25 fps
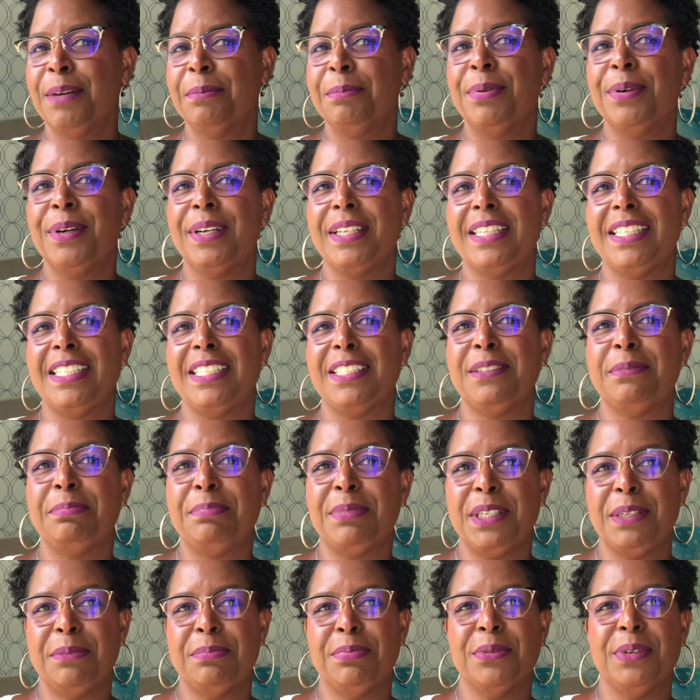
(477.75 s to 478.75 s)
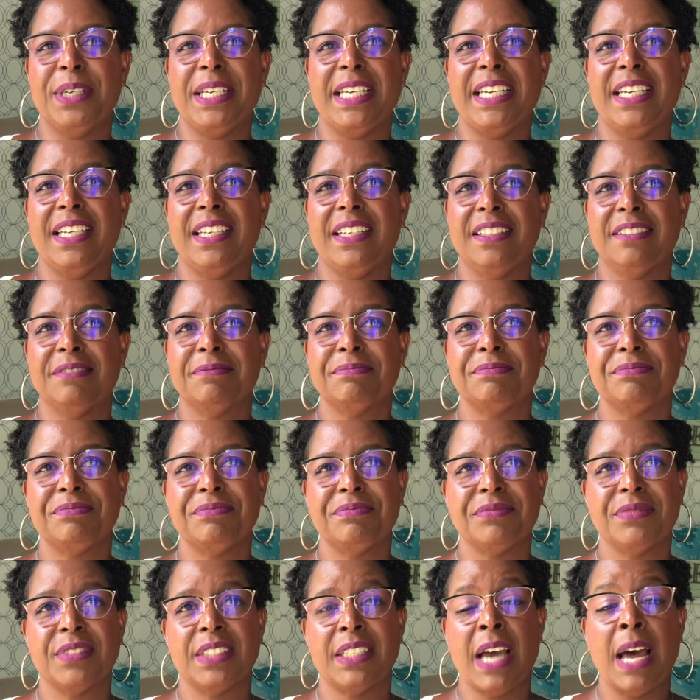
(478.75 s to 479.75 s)
put these people in.
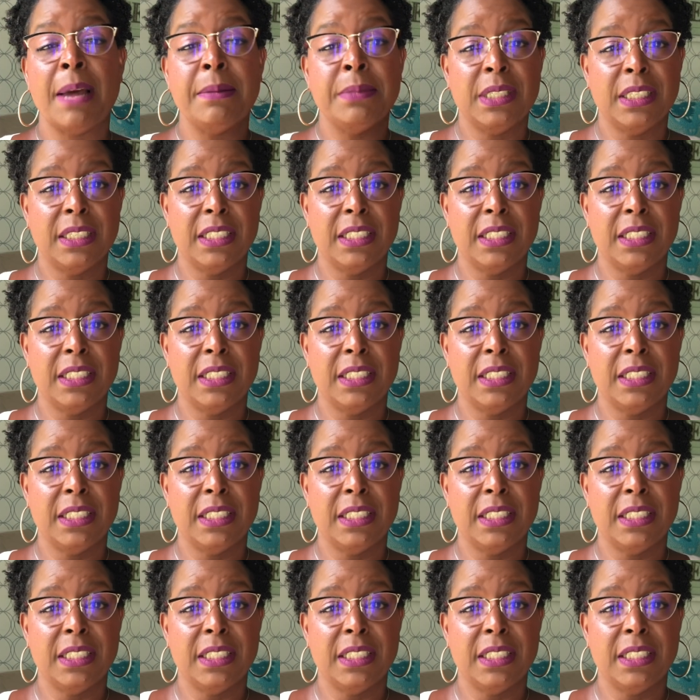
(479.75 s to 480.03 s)
I'm